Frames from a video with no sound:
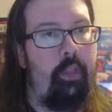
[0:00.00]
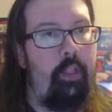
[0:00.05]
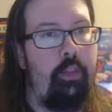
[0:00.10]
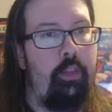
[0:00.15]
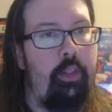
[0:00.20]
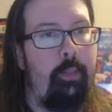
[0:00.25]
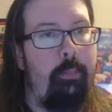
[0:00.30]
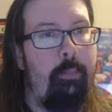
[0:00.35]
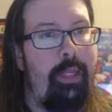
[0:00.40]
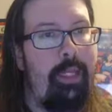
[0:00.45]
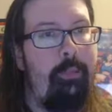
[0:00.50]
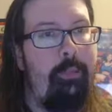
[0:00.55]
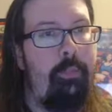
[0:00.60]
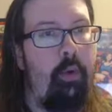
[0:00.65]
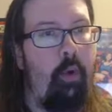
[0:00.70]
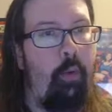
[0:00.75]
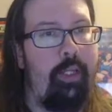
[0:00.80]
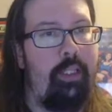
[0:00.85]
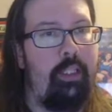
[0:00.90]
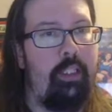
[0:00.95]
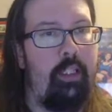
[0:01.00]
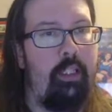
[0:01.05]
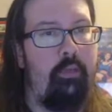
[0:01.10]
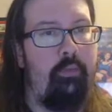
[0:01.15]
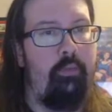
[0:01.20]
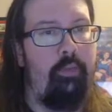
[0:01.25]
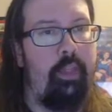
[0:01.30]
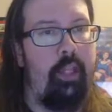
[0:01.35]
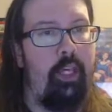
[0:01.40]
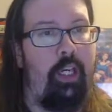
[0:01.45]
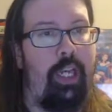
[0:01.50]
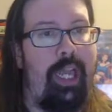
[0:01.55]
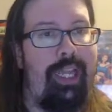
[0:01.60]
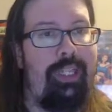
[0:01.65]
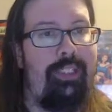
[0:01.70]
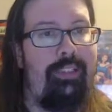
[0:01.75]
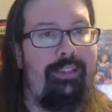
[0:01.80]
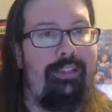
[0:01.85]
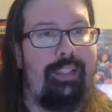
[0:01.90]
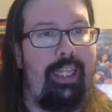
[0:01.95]
The midpoint of the
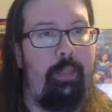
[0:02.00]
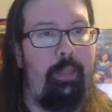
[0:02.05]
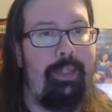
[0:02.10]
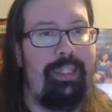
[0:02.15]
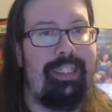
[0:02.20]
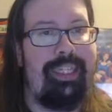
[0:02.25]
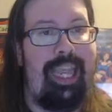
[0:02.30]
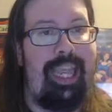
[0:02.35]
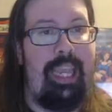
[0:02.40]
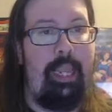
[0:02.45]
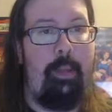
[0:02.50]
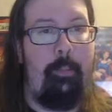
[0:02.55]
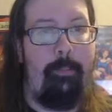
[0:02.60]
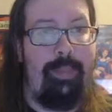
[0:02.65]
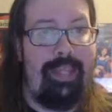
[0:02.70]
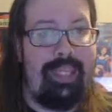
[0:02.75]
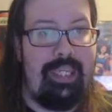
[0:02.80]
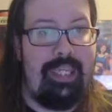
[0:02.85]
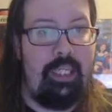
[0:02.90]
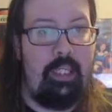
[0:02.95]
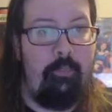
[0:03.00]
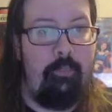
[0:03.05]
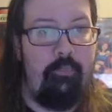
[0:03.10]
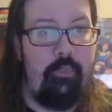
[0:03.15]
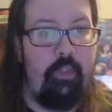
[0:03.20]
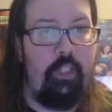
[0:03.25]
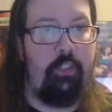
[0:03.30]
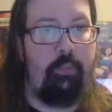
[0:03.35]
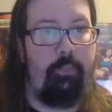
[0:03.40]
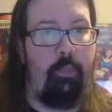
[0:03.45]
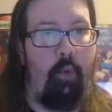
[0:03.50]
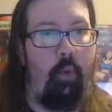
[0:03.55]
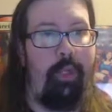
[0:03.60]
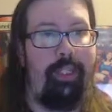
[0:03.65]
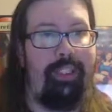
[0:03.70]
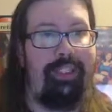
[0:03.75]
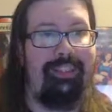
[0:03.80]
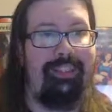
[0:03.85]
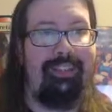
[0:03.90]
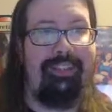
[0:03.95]
line segment AB is
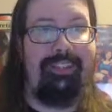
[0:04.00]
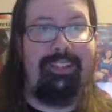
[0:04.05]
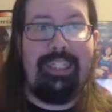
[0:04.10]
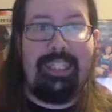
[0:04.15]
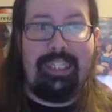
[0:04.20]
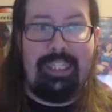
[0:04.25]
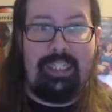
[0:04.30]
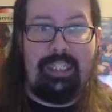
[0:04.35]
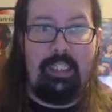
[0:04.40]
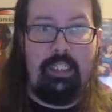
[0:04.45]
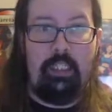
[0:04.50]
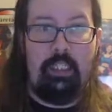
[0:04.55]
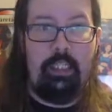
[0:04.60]
point C